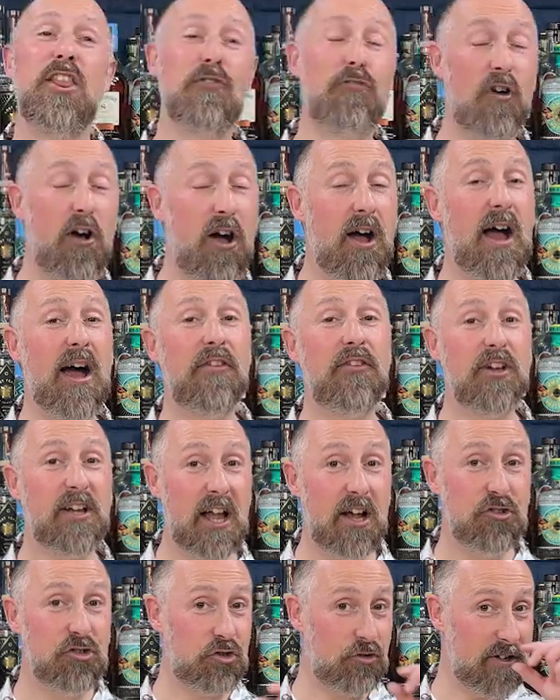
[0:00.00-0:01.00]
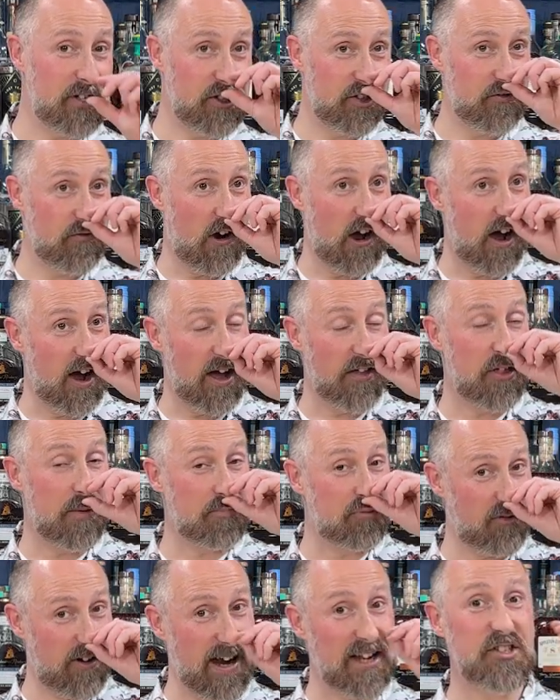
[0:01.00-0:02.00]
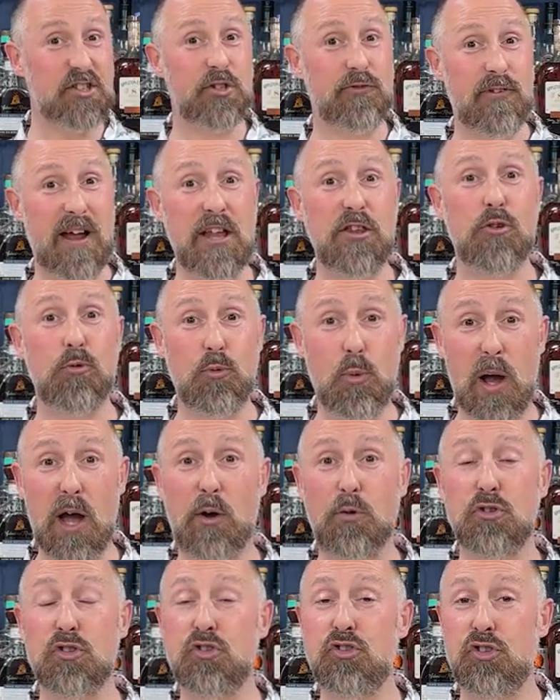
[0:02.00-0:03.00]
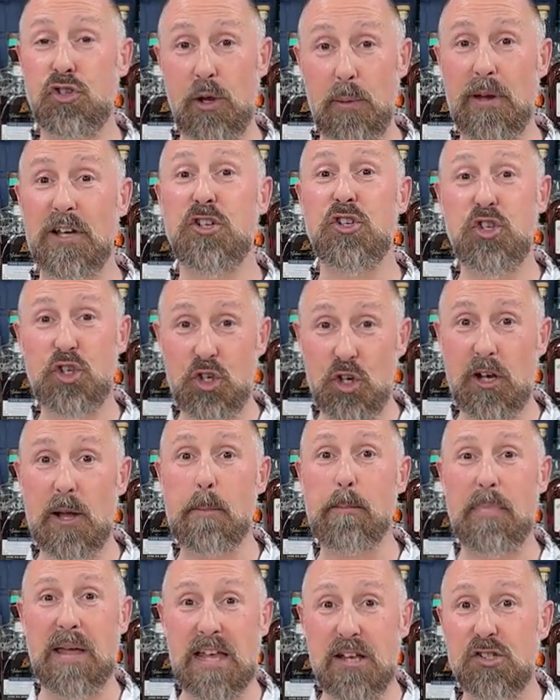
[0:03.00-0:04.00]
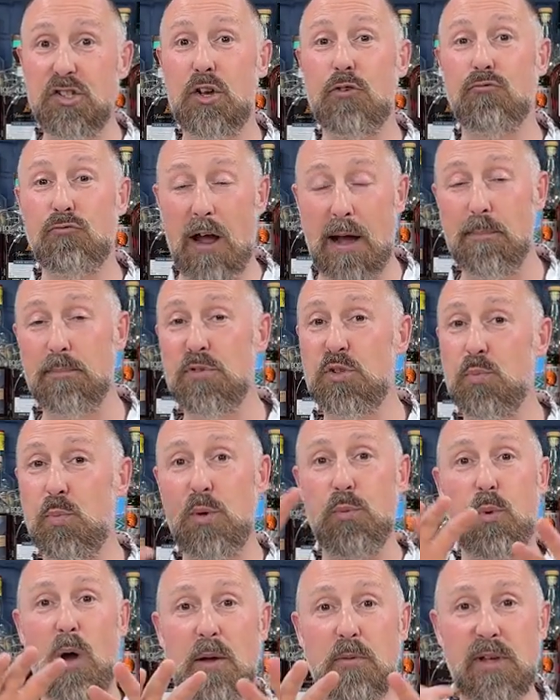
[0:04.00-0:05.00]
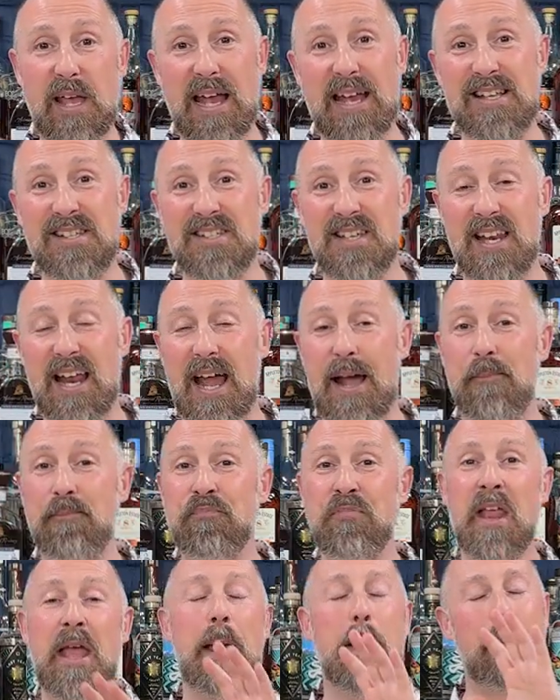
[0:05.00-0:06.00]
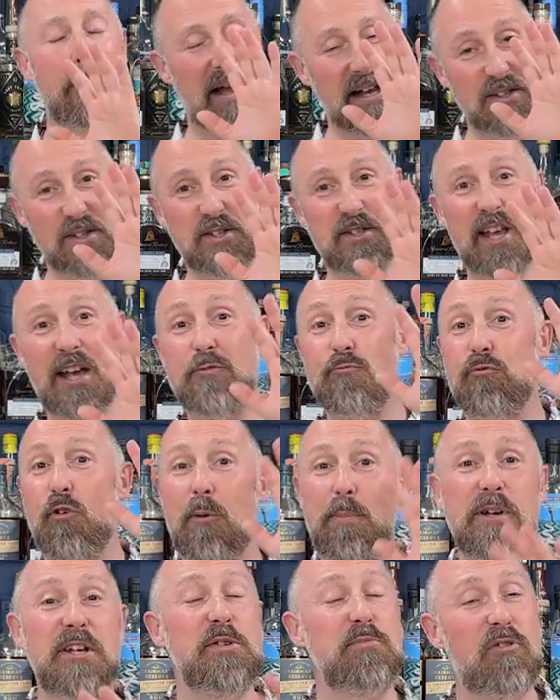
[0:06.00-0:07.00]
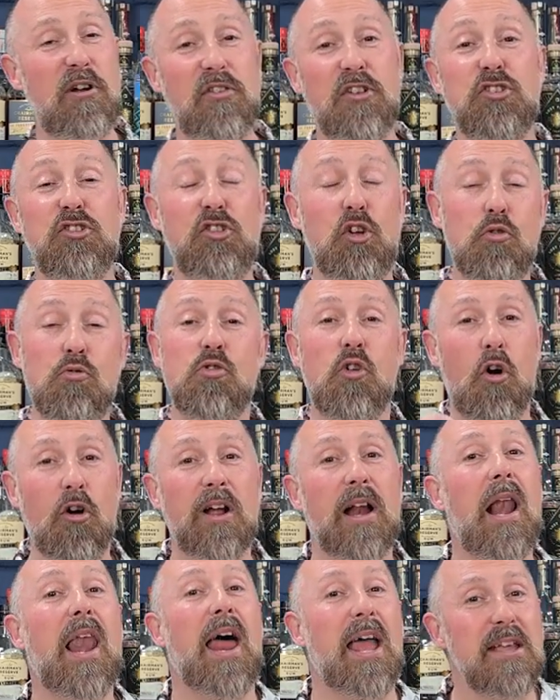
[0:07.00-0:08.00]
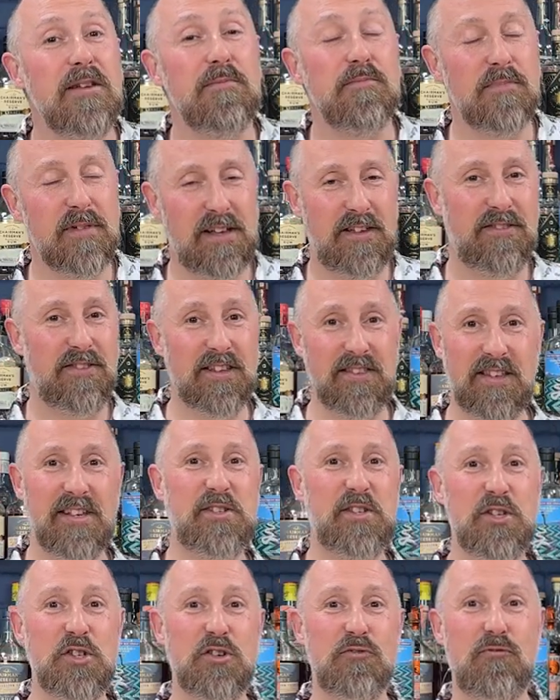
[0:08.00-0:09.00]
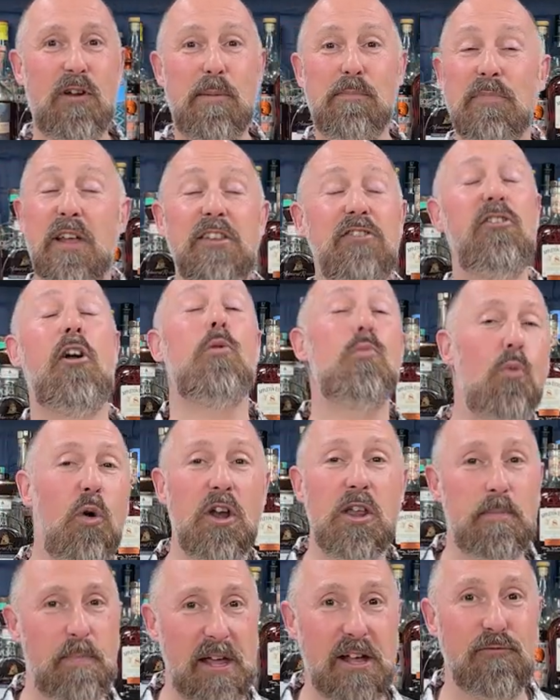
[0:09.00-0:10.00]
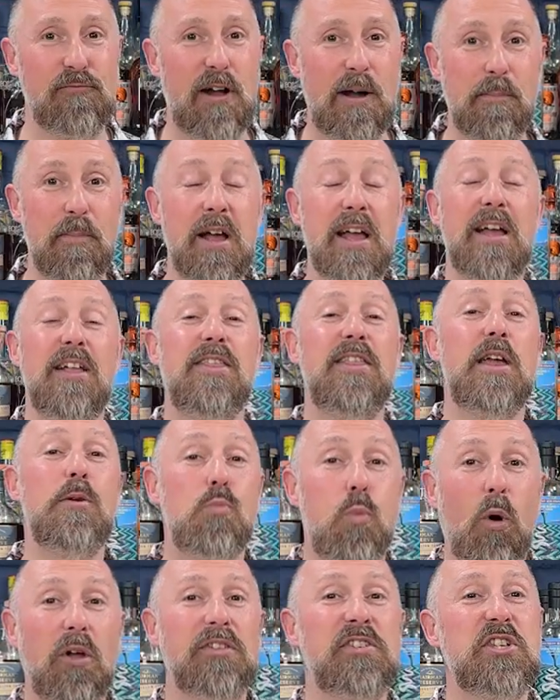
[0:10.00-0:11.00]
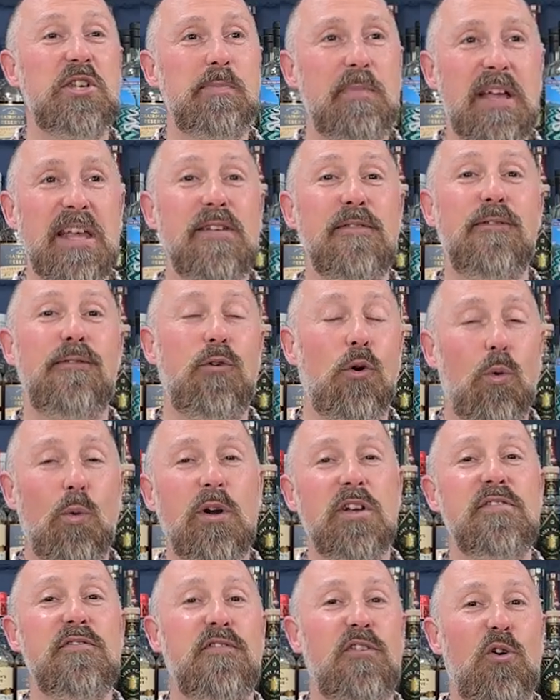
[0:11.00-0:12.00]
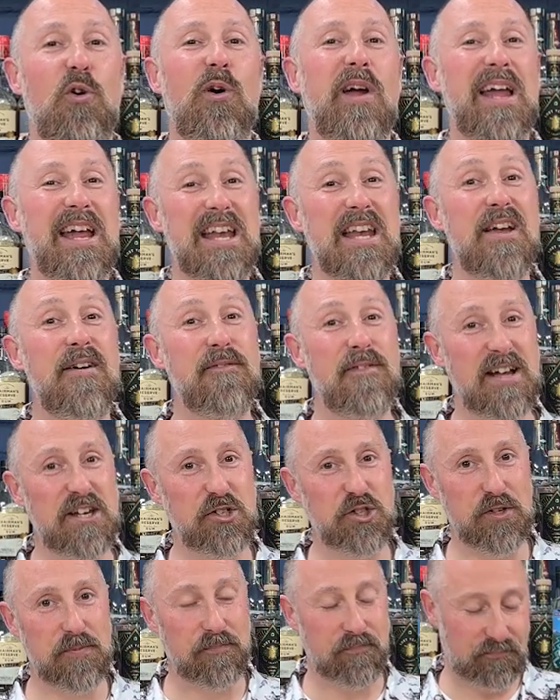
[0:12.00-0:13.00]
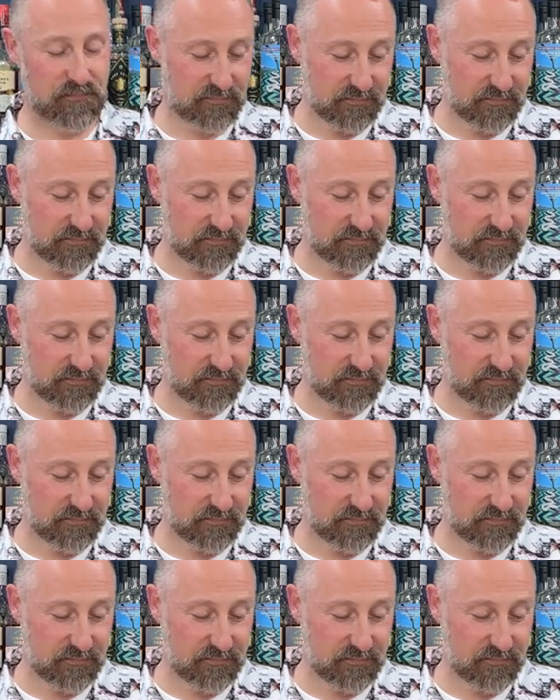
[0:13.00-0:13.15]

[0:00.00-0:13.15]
There are other countries, there are other brands around the world doing sugar beet rums. We won't get into that. But as I say, Rob and his brother do not claim that this is a rum. They don't want to be a rum. They want to be forward for innovation.